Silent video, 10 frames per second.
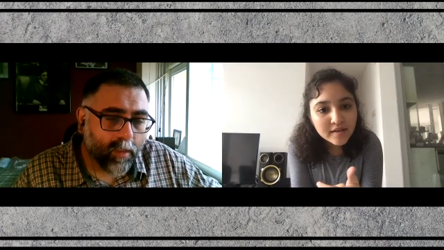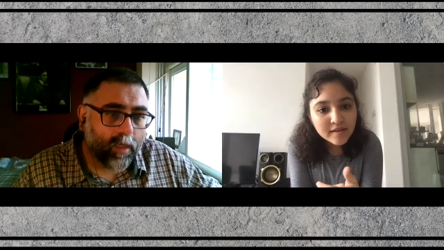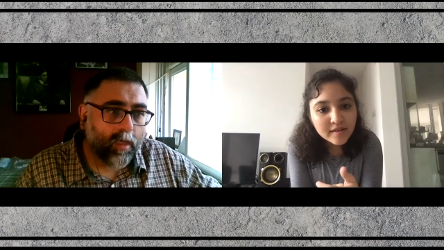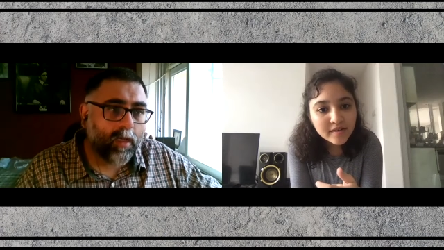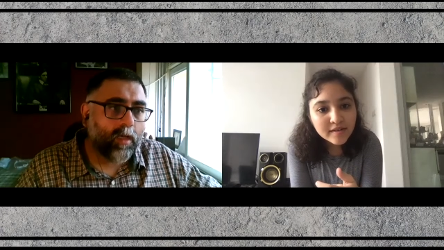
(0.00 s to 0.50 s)

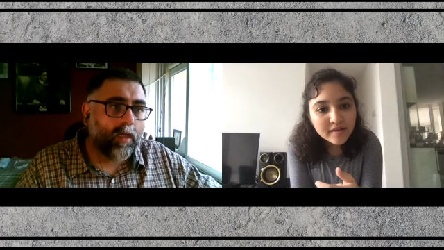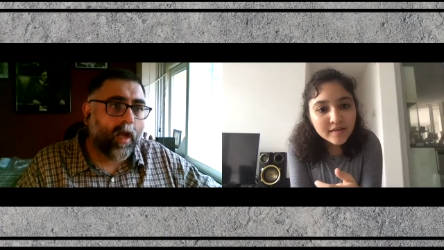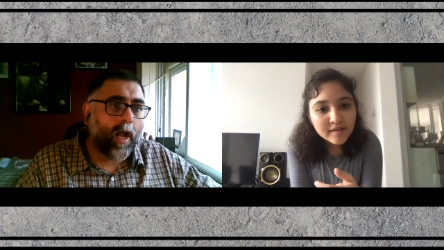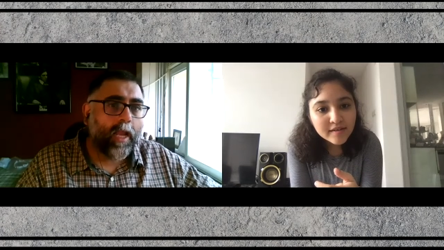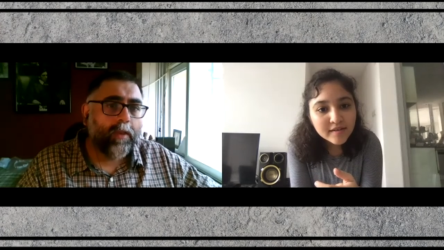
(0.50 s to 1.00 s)
Speaker 1: Uh,
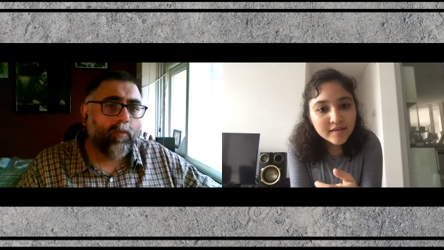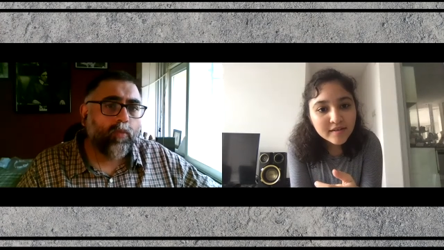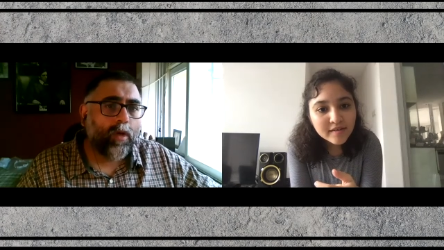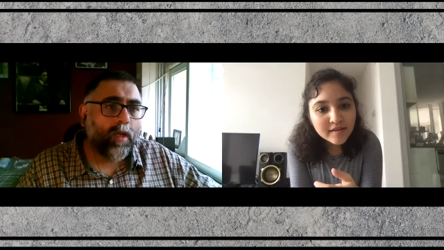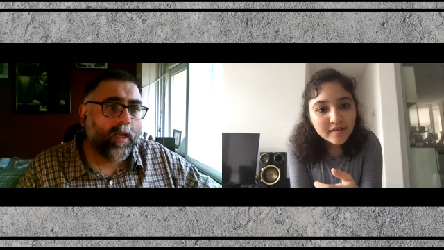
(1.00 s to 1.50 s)
I
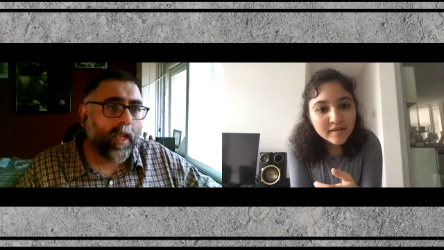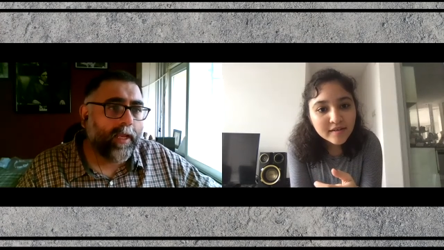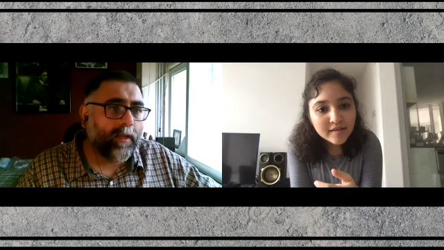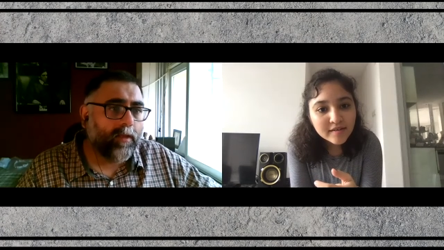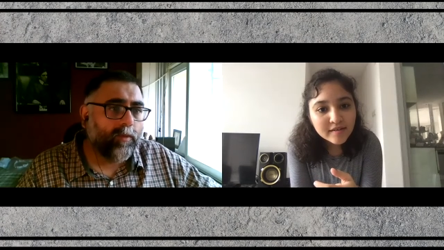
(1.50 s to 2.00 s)
would
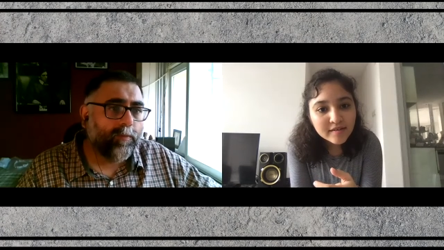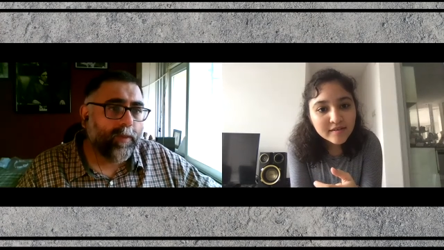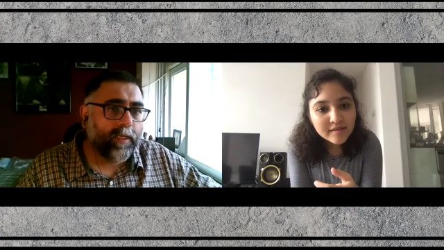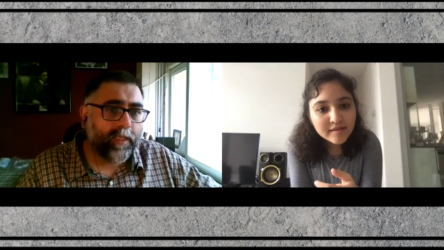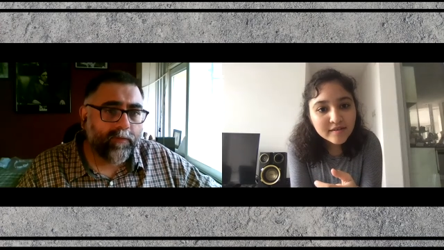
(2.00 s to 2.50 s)
like to
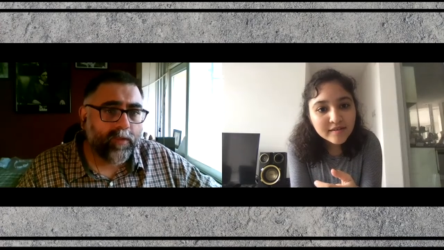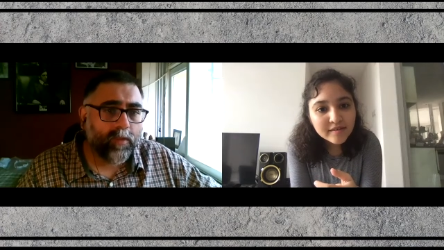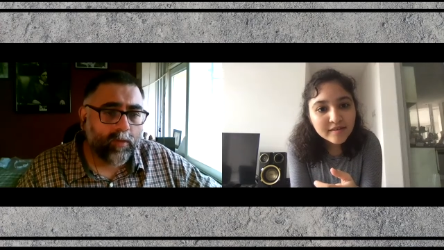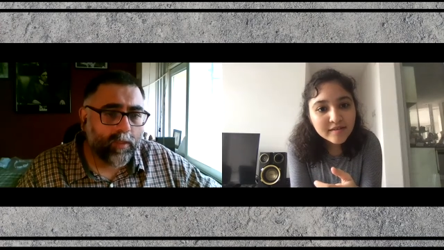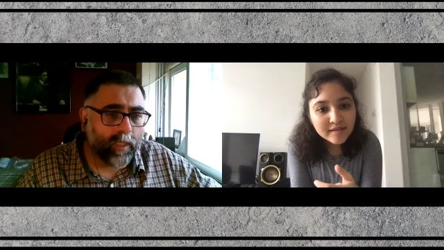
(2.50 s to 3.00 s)
believe
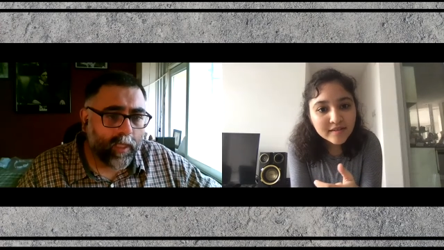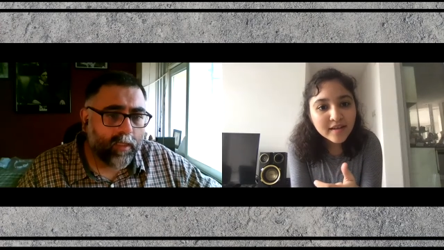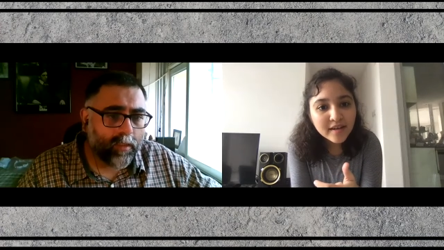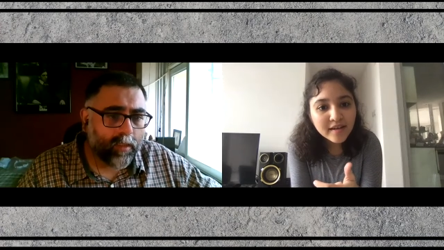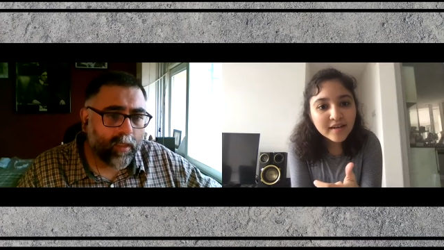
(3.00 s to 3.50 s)
so,
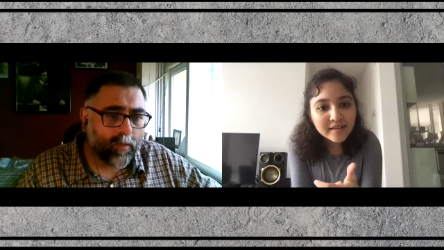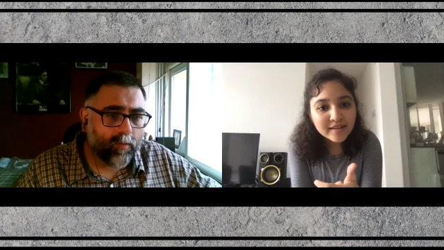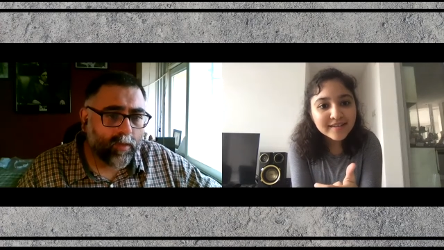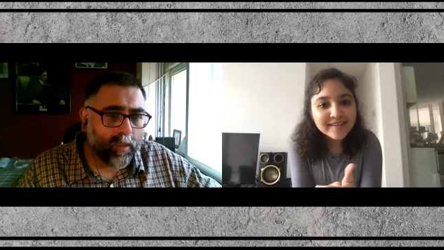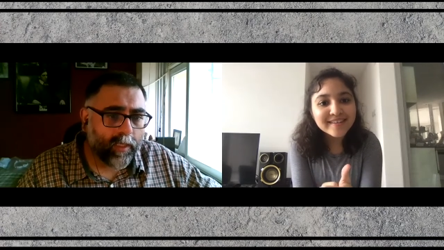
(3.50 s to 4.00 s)
yeah. I
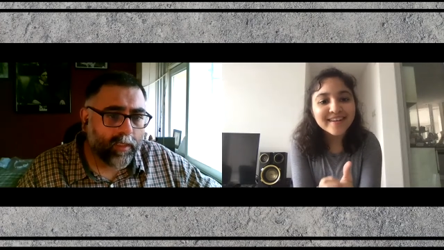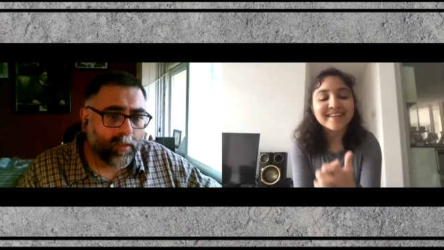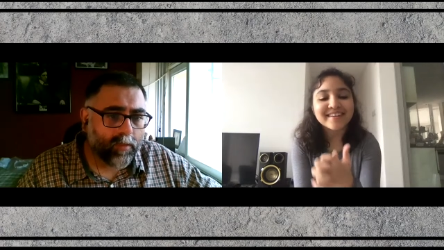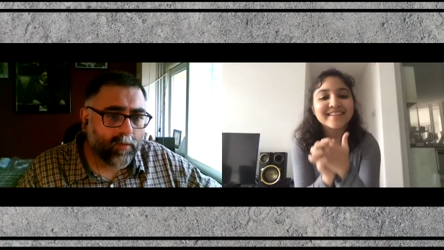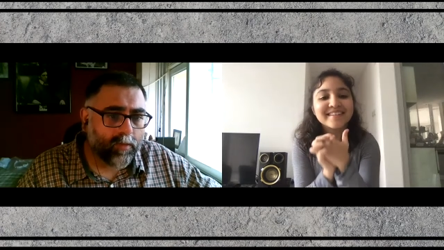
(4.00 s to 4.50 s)
would like
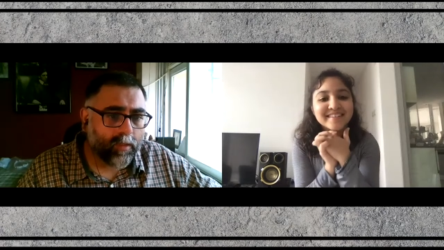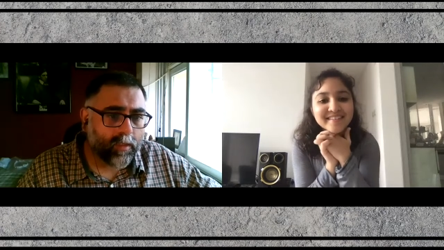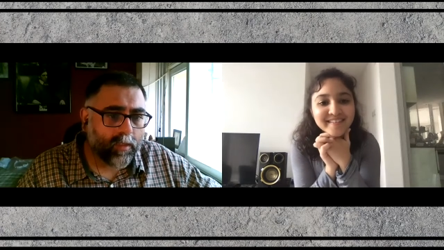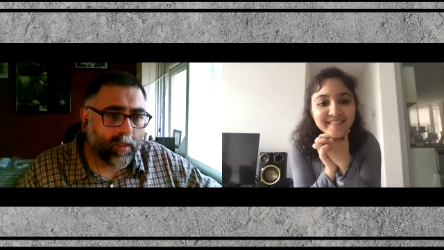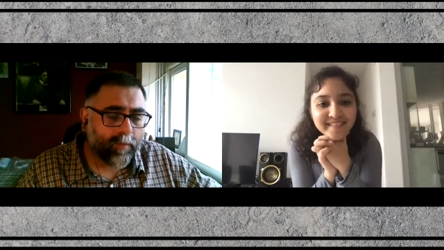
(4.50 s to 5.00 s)
yeah. to
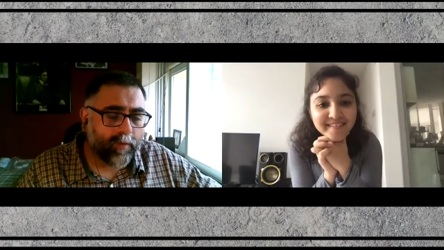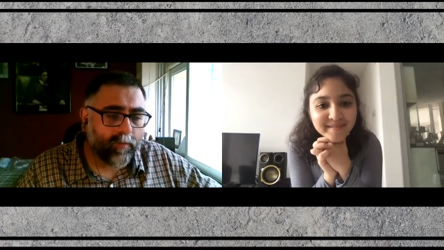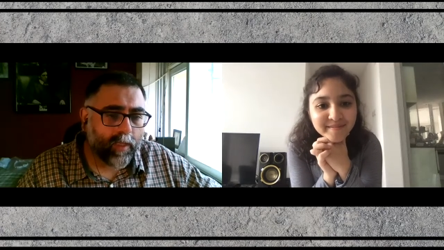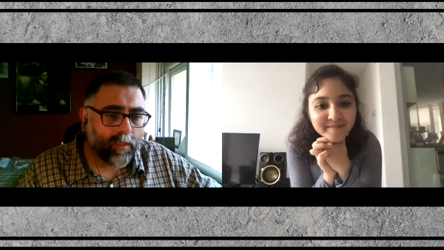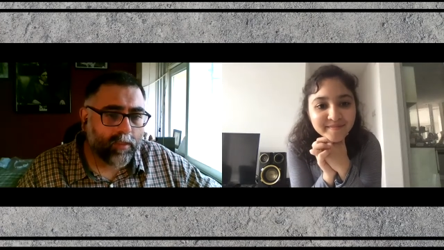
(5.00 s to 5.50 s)
think, I
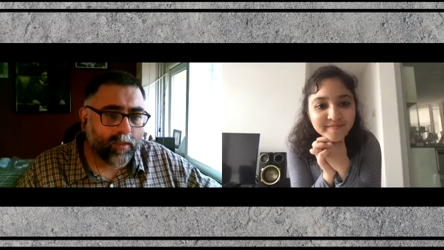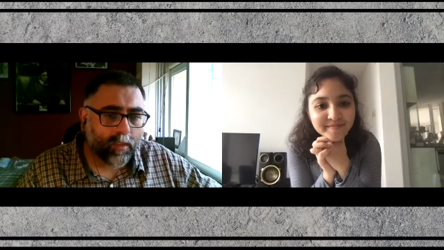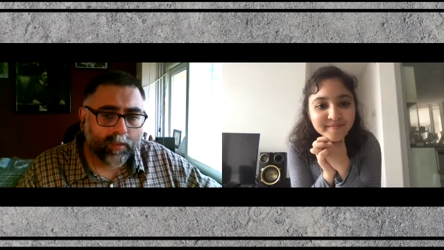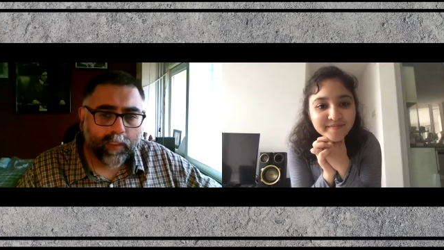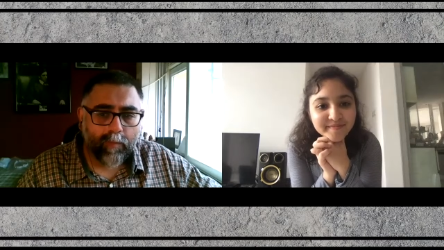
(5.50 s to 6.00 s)
mean, we had
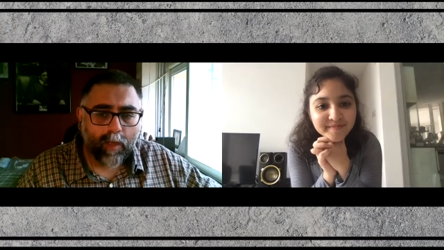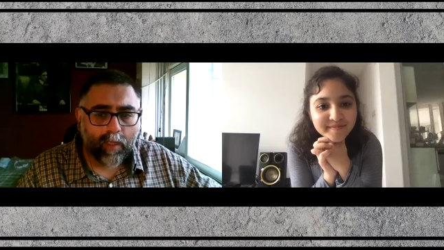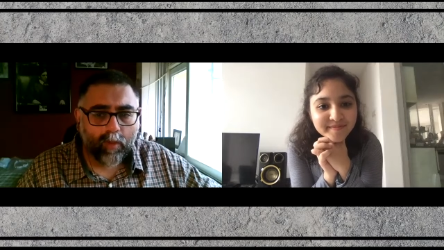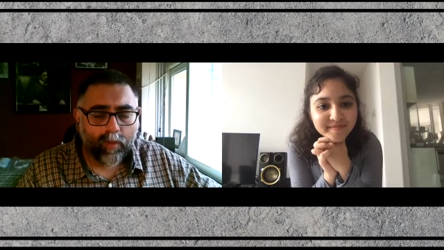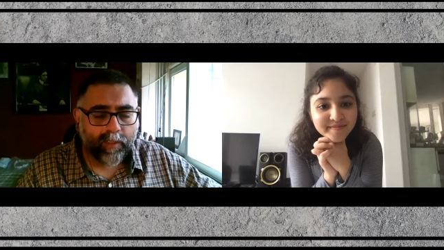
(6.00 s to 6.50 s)

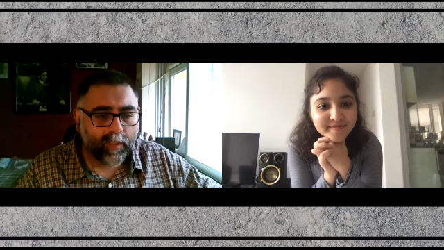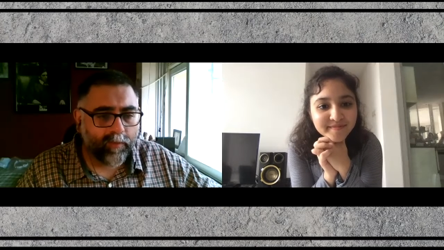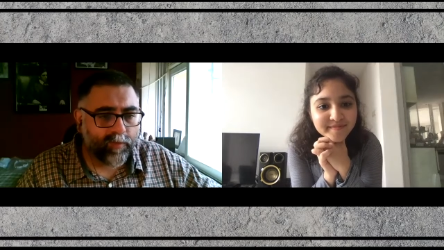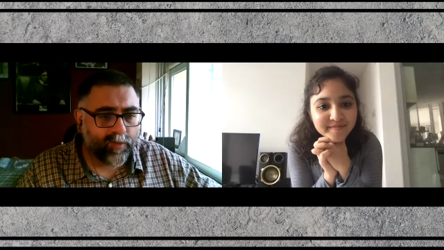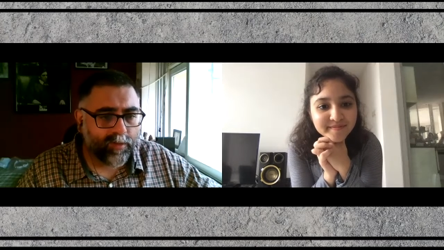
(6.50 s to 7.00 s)
Shaktiman on
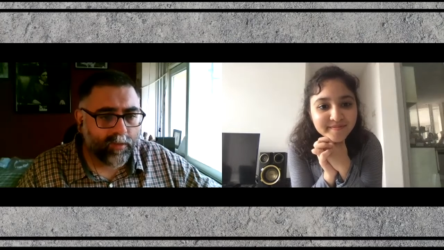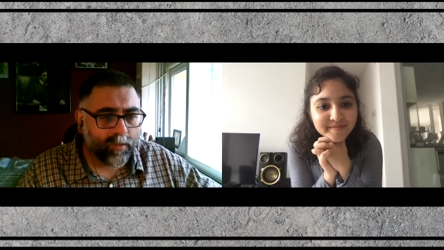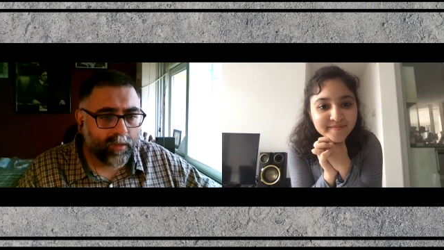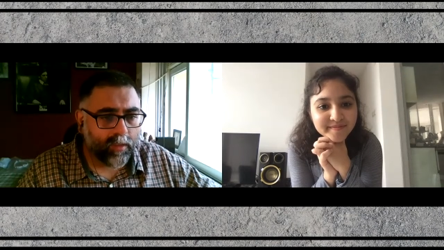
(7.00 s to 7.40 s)
television.